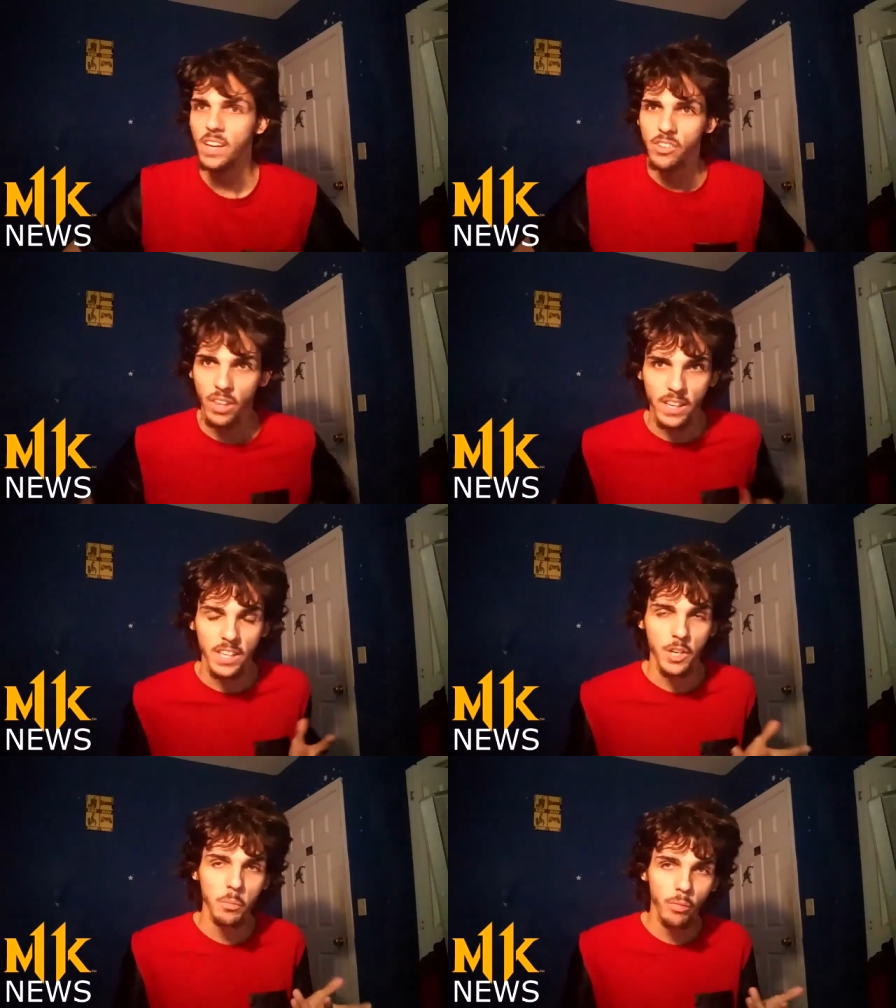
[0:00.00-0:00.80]
so like a
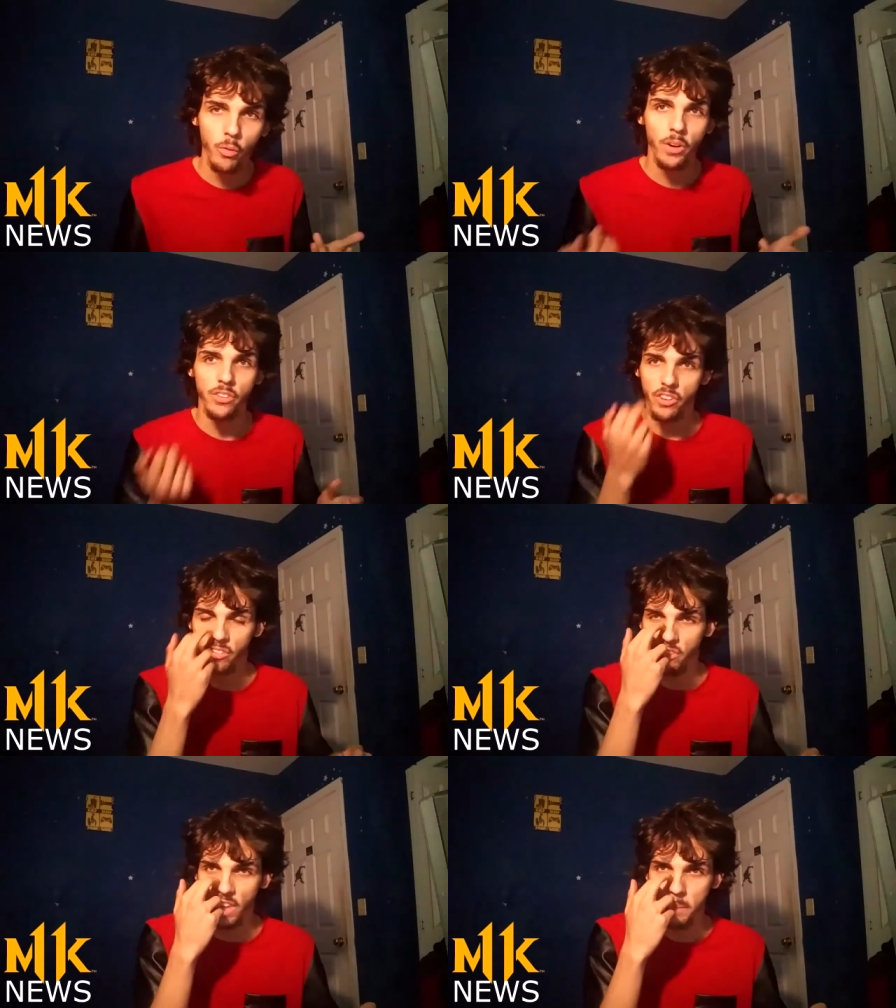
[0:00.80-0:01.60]
year before
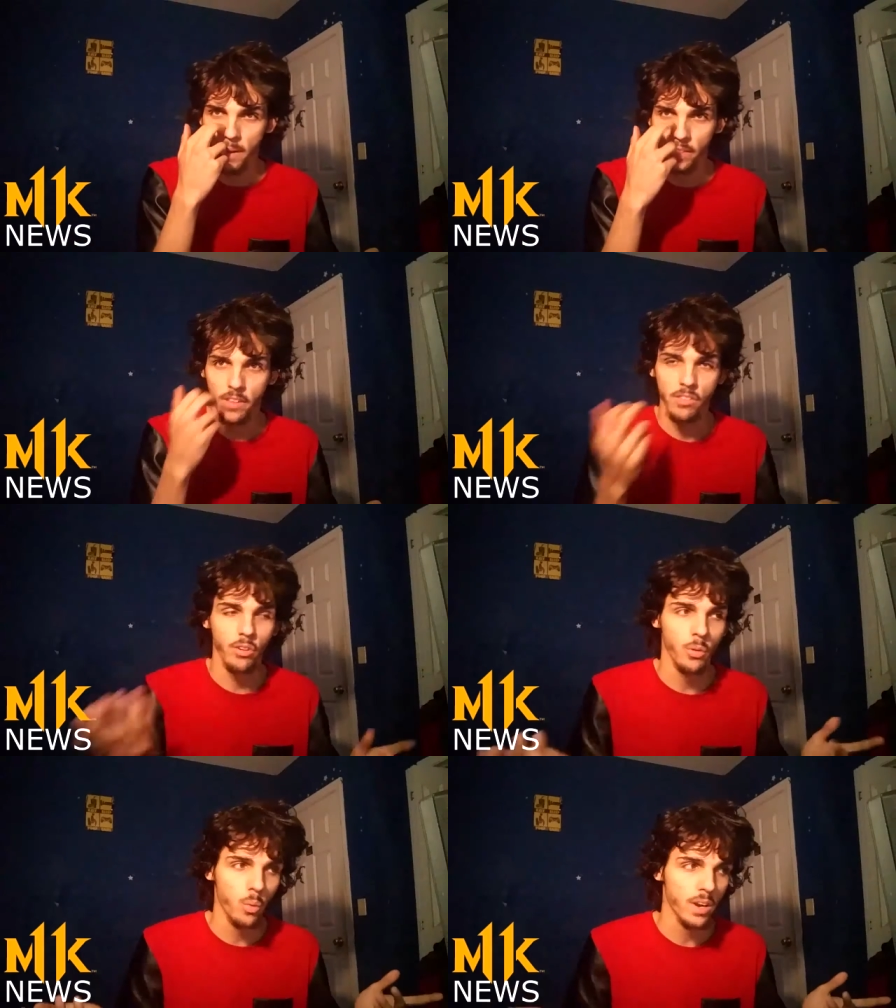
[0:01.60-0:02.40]
Injustice came out, they
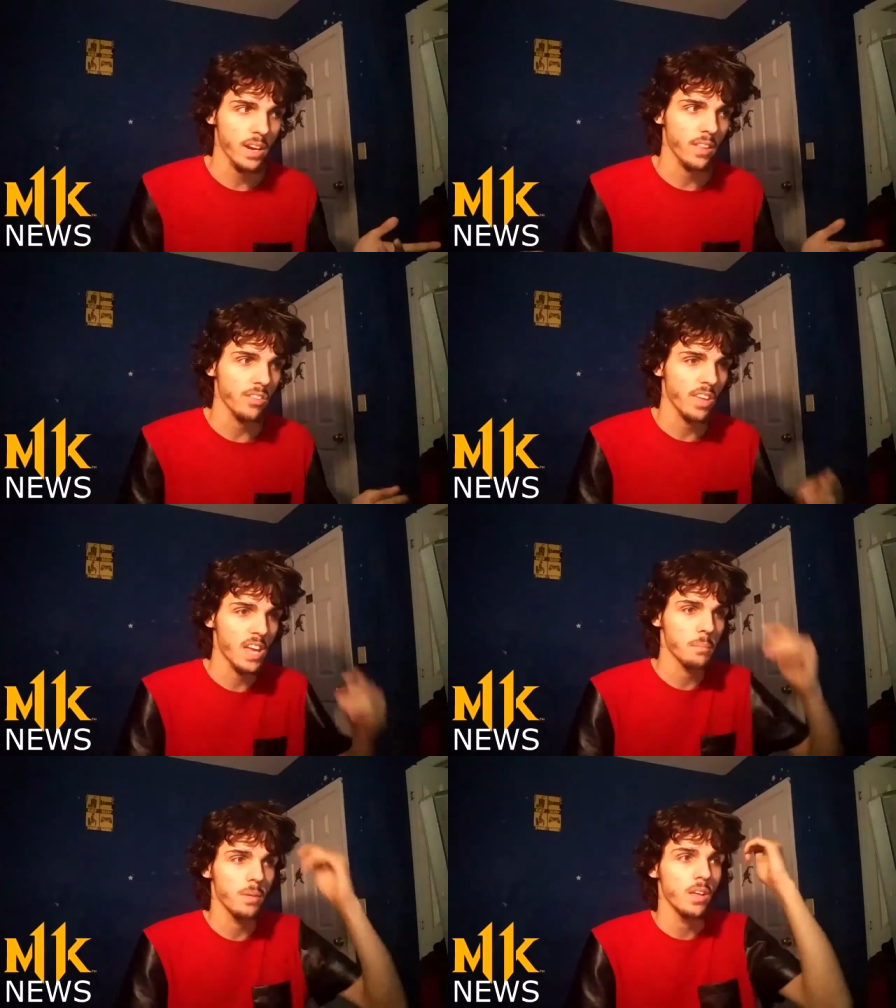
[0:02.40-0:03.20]
started working on this
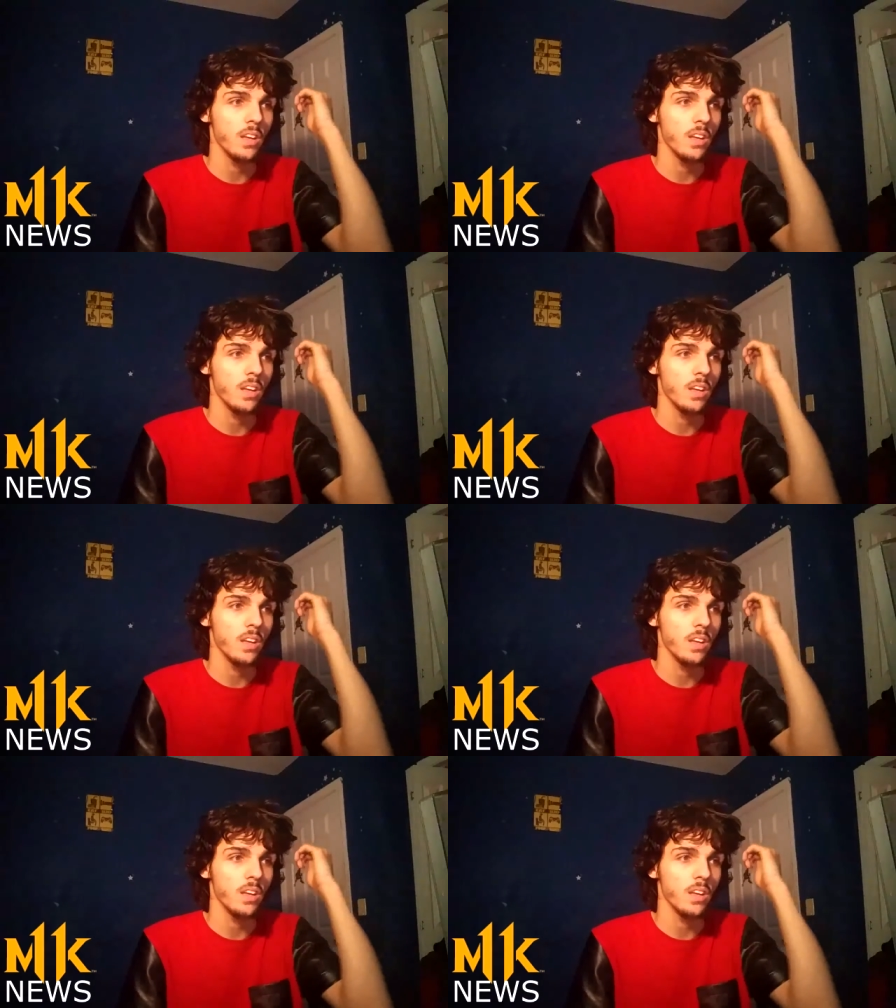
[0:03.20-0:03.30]
game.